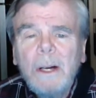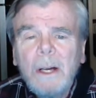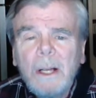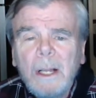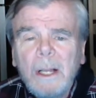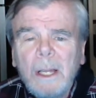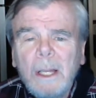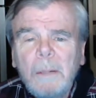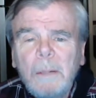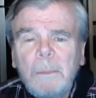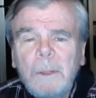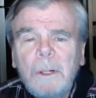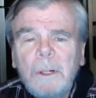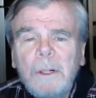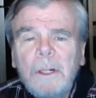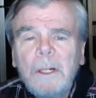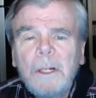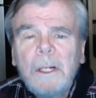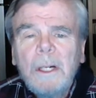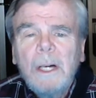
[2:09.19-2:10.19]

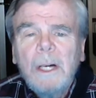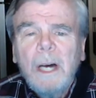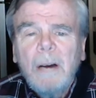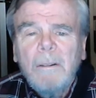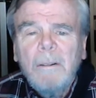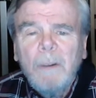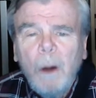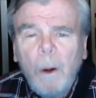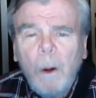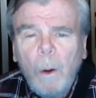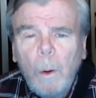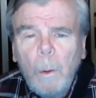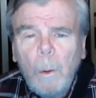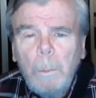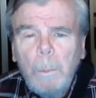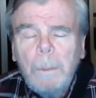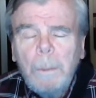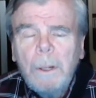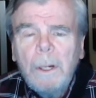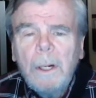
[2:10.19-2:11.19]
glimmer of
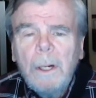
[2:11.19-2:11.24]
hope,